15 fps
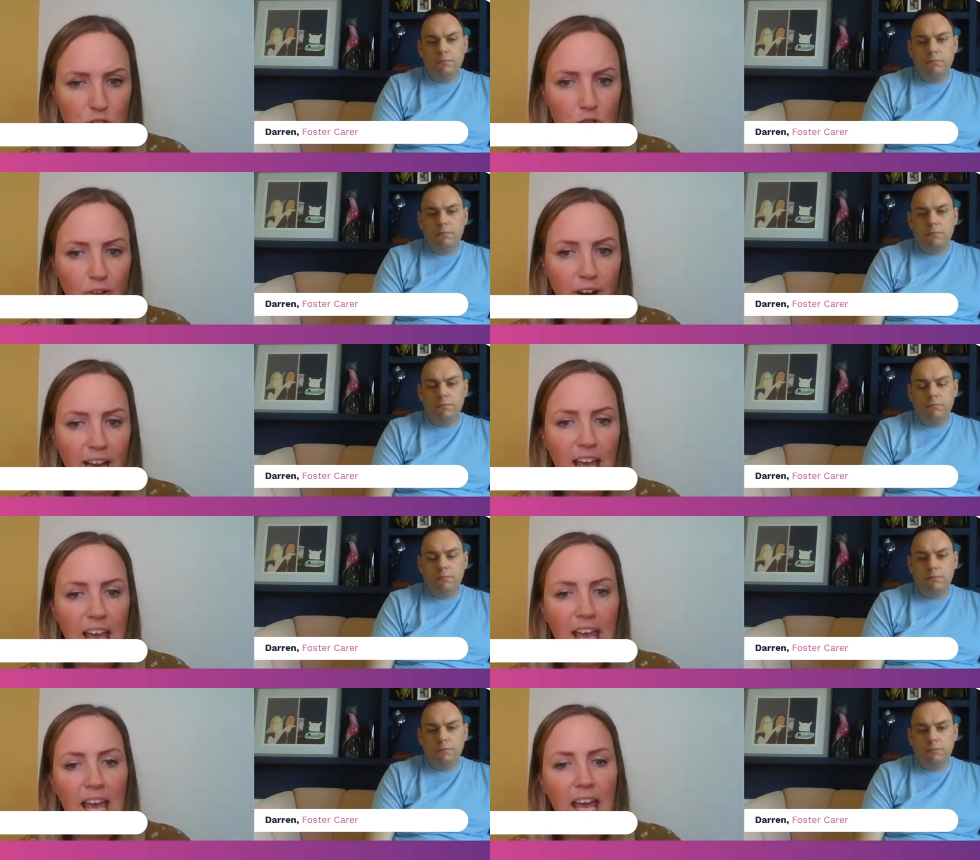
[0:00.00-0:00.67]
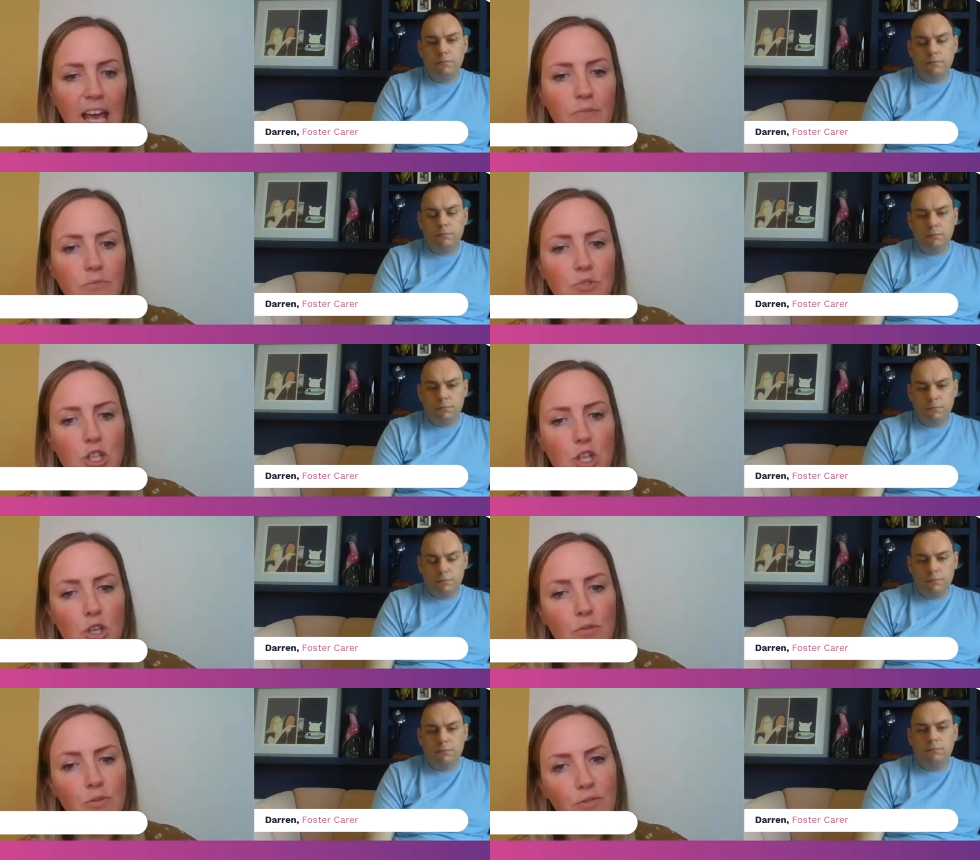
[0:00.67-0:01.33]
Speaker 1: fostering
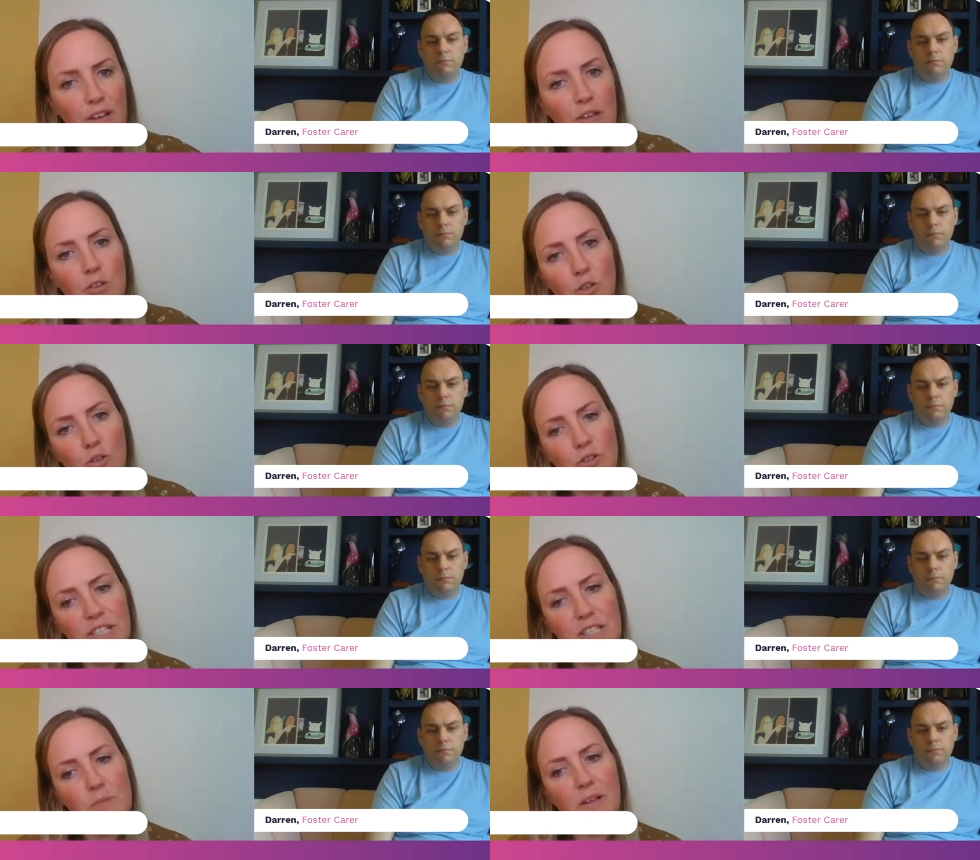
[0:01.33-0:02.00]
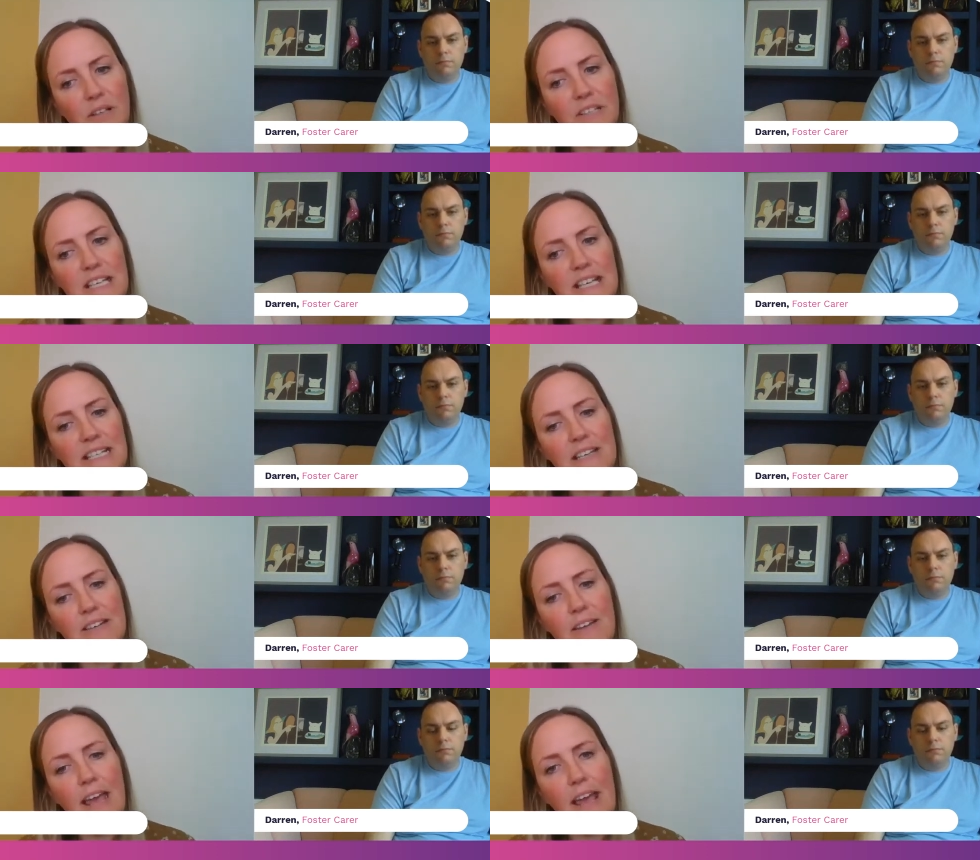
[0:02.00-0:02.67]
do you feel that your
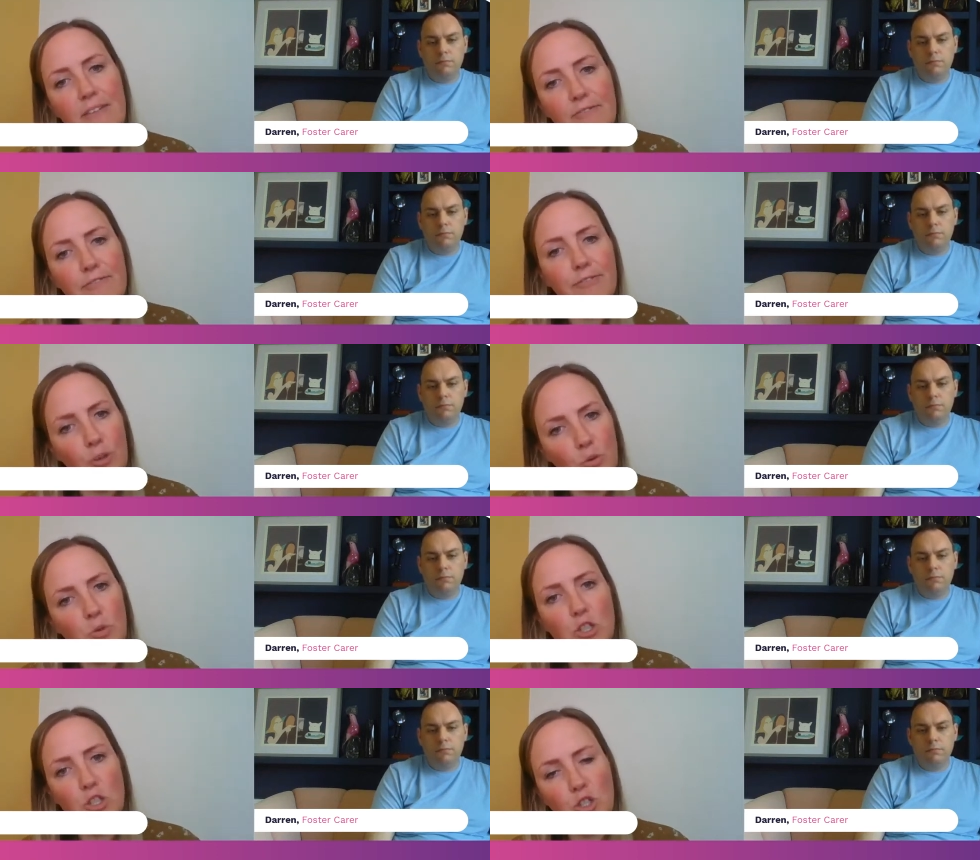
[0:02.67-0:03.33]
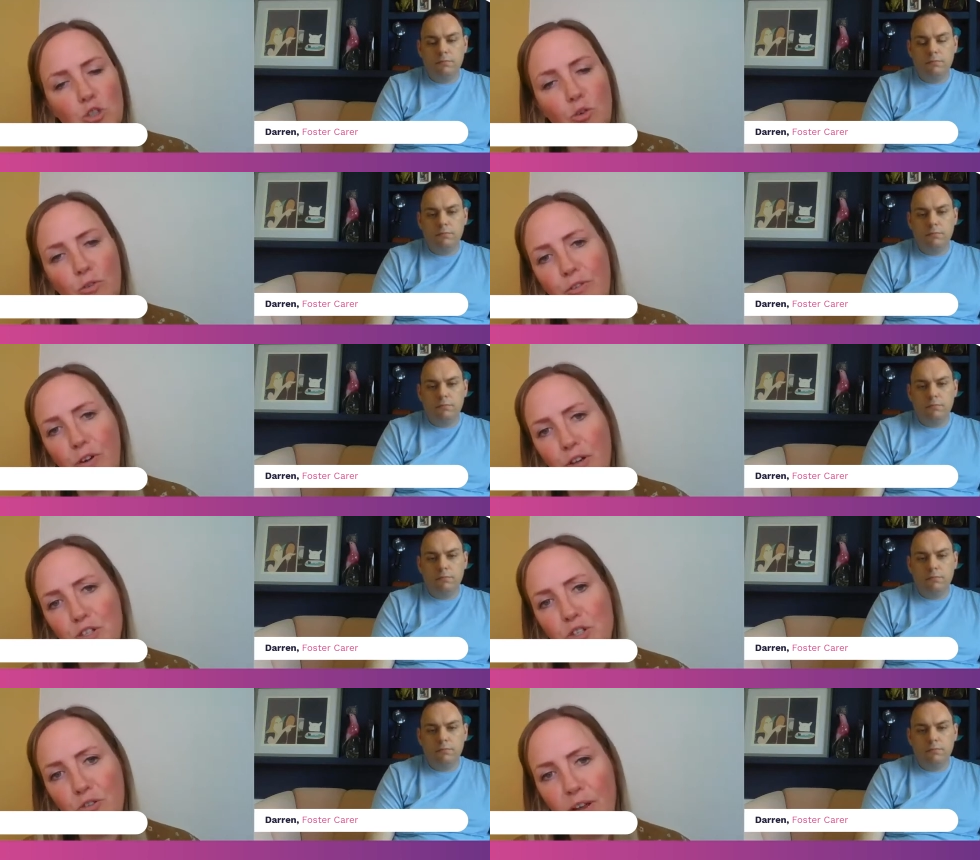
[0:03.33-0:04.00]
disability has influenced
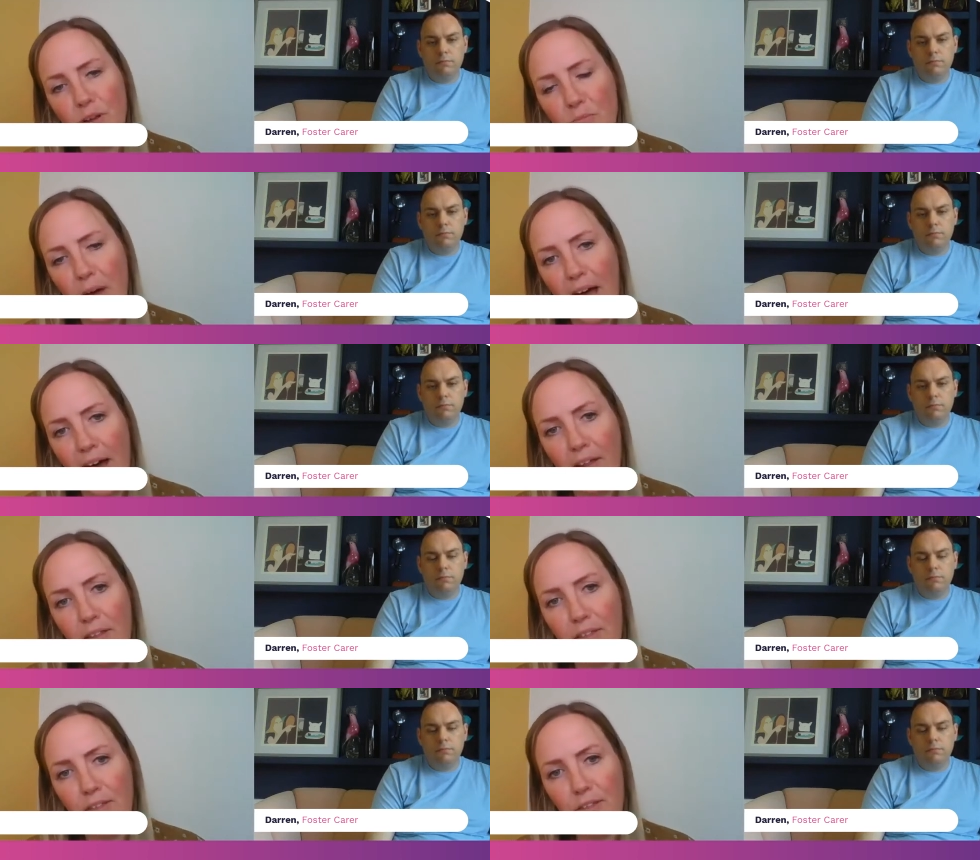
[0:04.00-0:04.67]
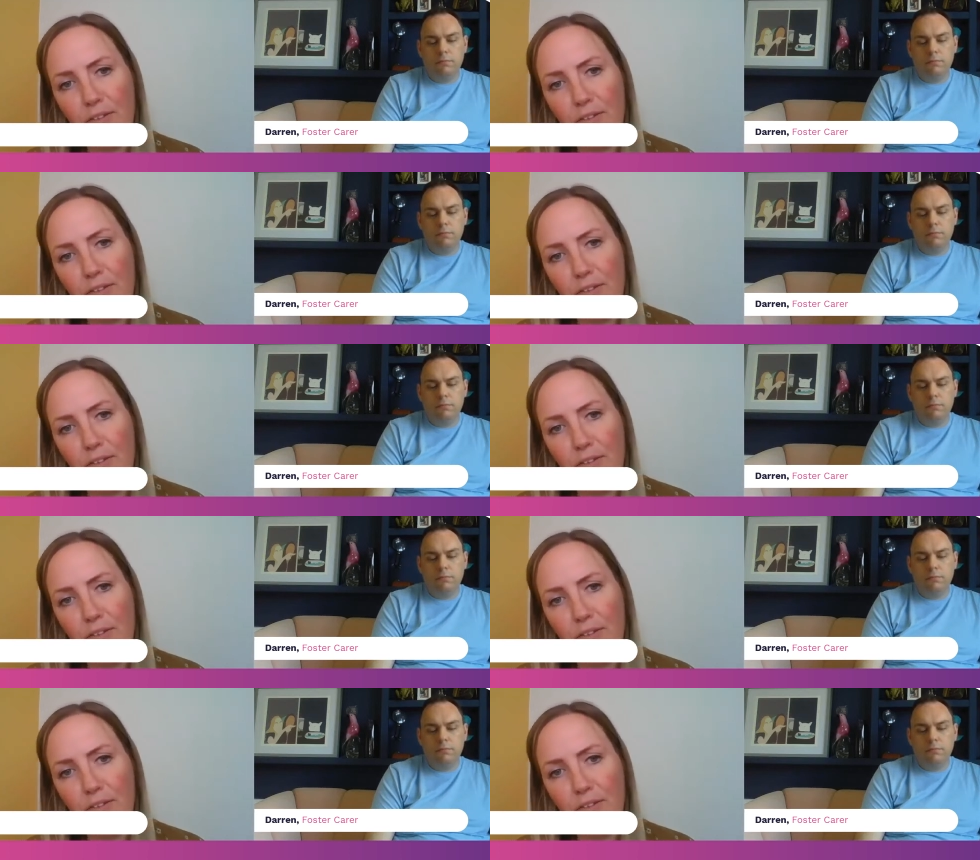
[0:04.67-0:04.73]
your fostering path